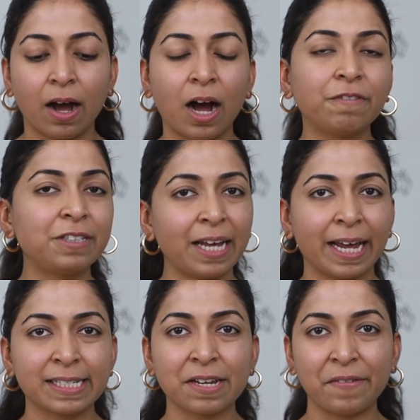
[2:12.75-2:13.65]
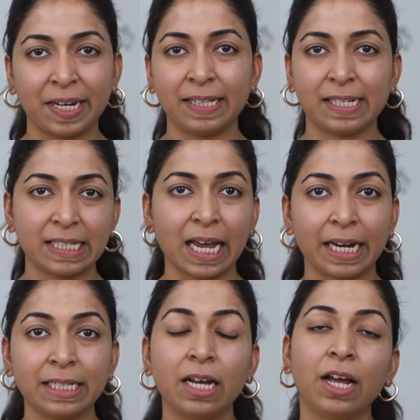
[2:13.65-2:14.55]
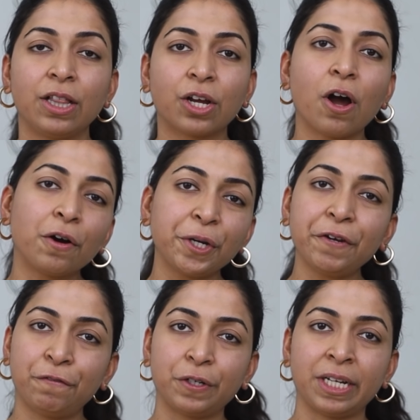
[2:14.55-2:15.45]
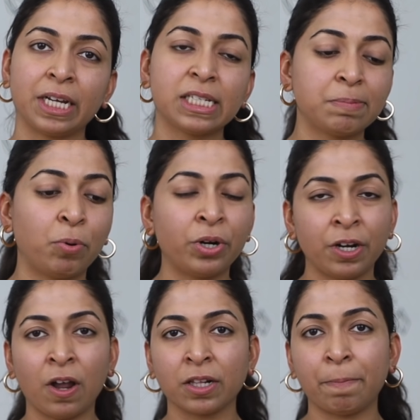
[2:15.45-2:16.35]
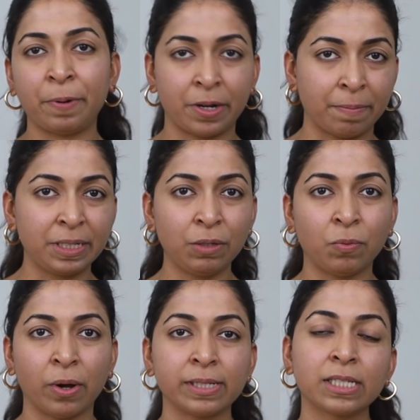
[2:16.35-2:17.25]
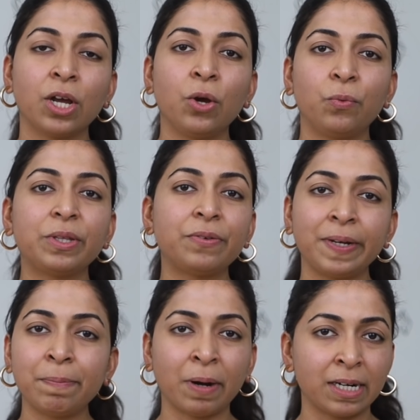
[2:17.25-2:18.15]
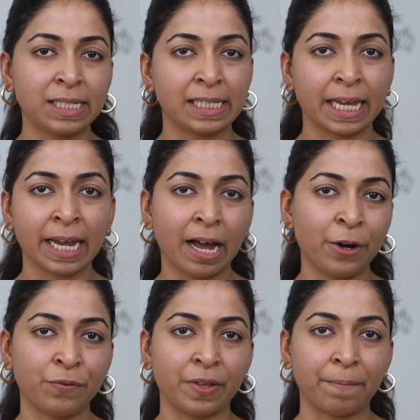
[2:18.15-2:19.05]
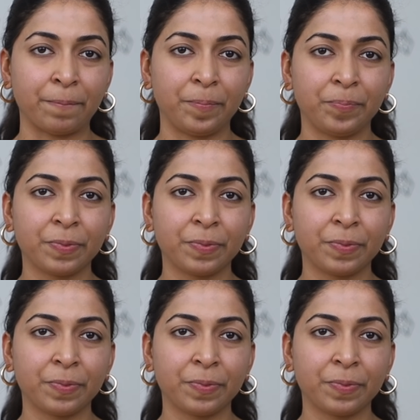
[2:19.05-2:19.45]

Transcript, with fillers: After excavating the site, the concrete footing is poured along the perimeter walls with rebar sticking out of them.